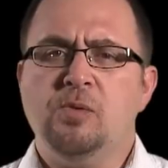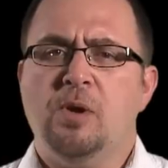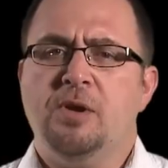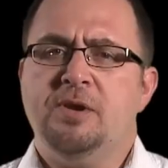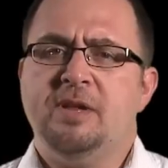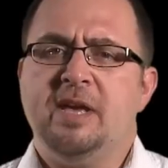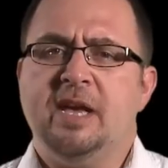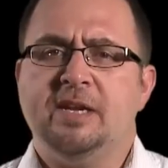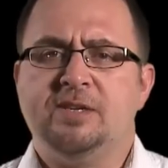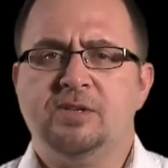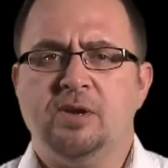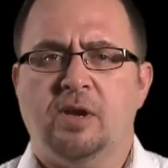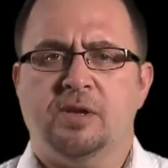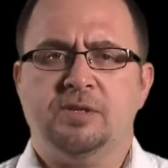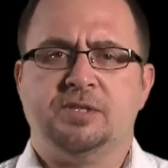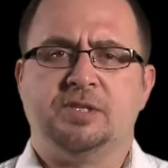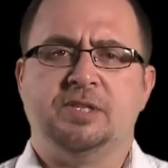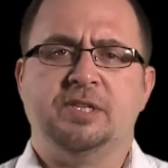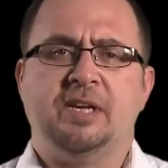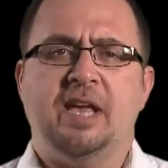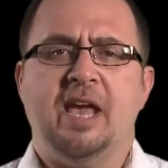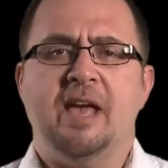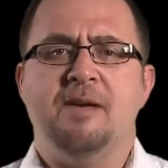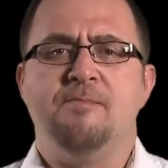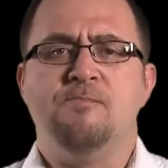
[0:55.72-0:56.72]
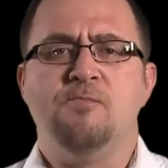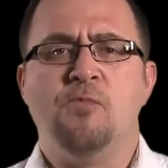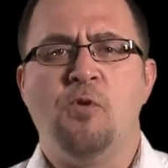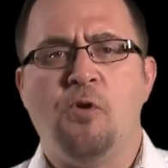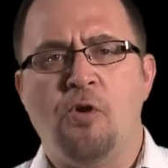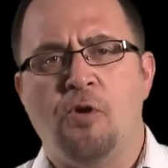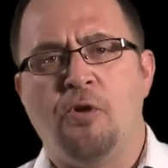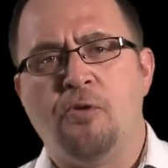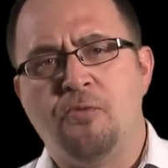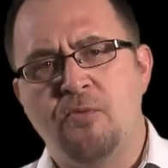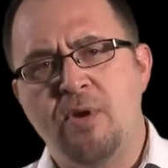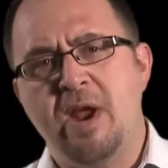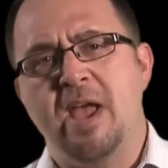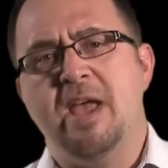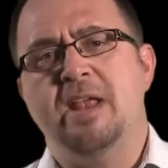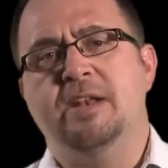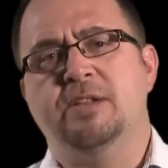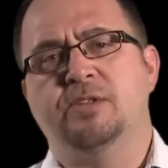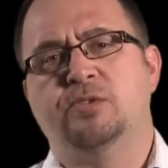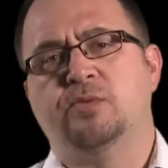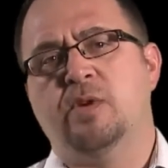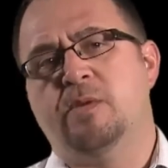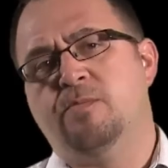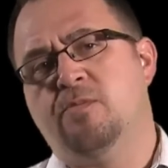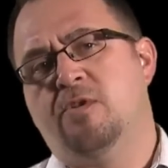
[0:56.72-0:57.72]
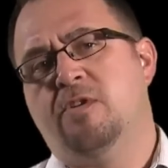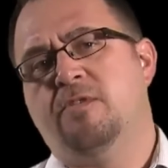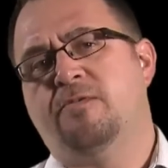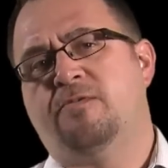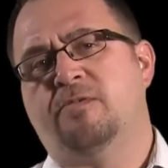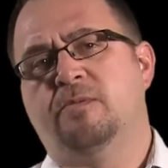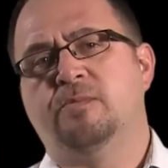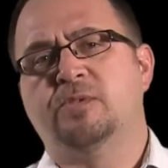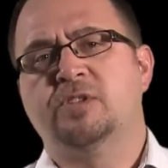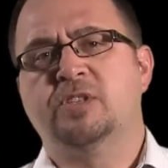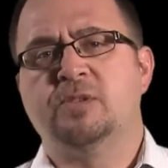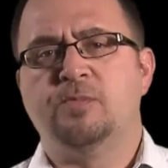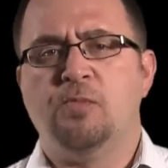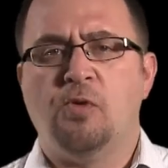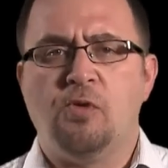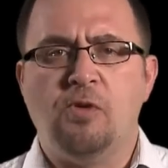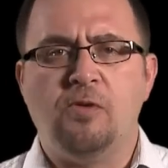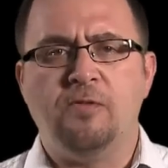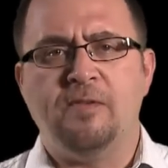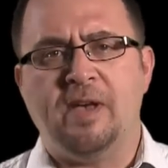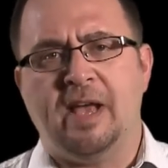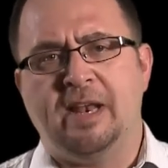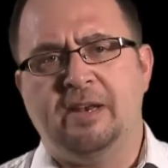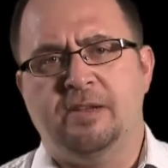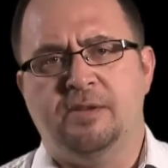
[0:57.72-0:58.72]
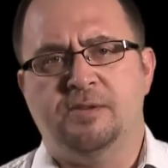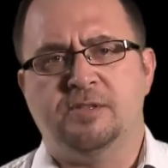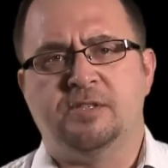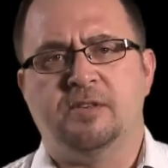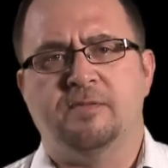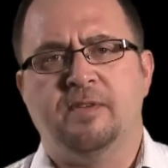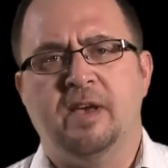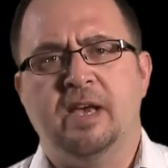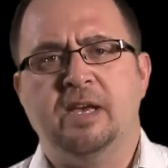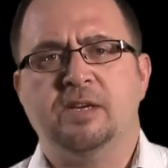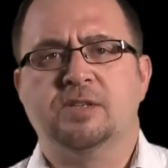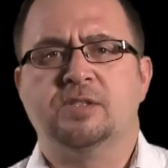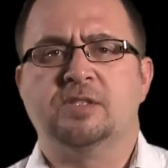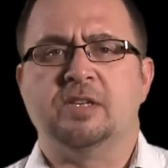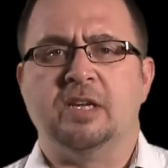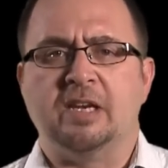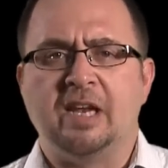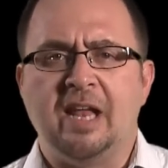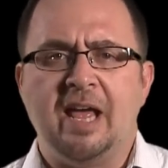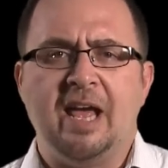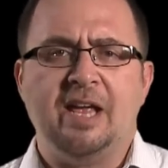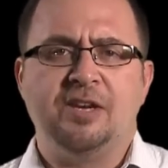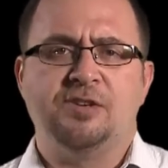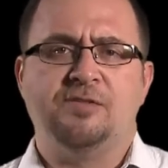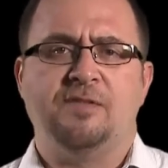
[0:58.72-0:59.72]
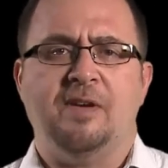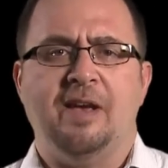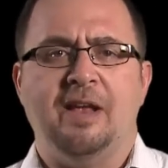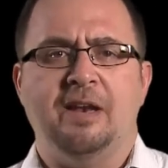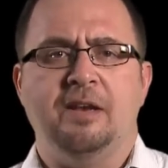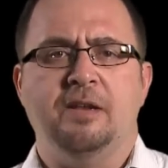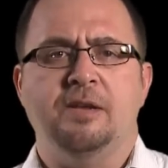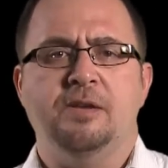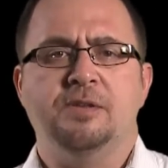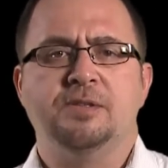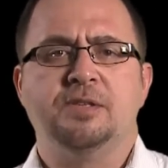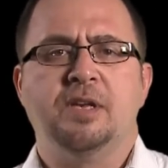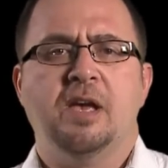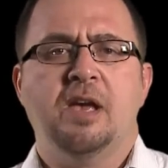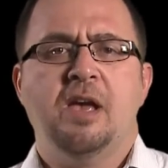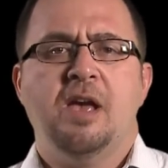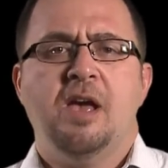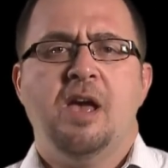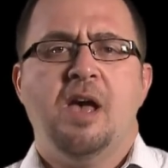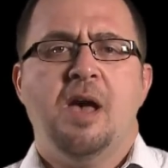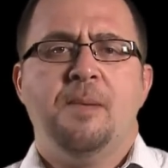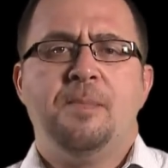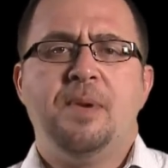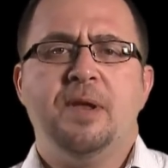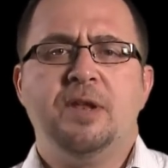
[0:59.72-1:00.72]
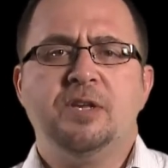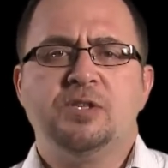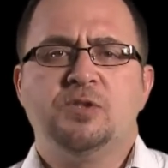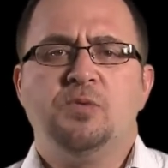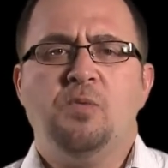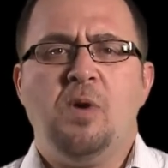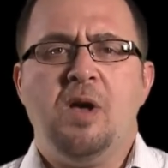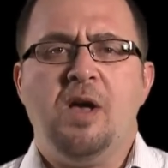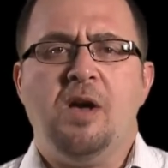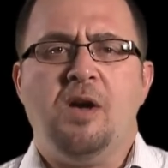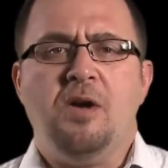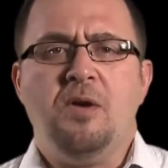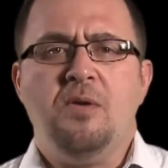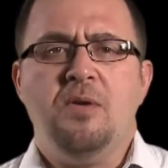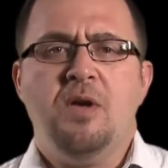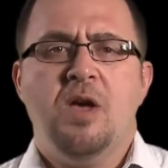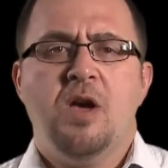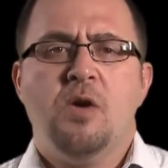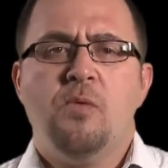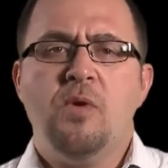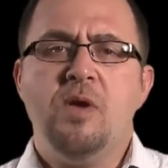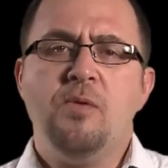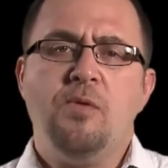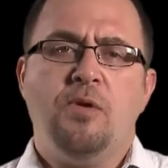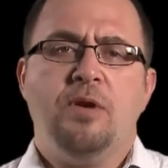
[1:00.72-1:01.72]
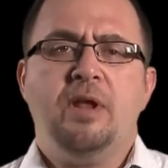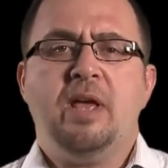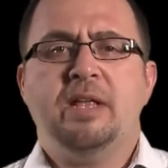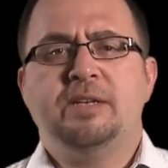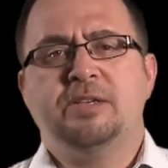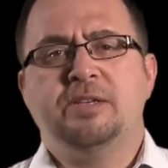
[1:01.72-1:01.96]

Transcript: want our dots to get more red as we move from small values of x to large values, but as well, we want our